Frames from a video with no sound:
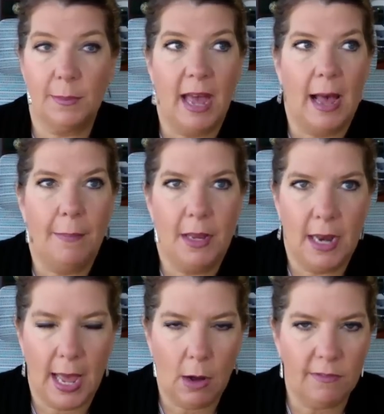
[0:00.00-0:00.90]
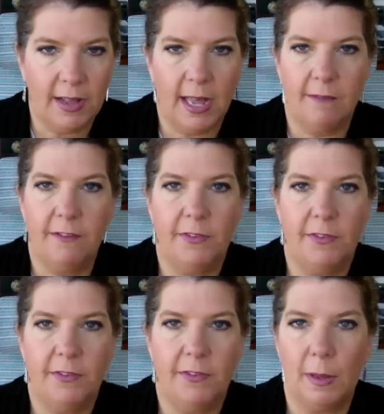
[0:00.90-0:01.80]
I'm happy now if I have 1,500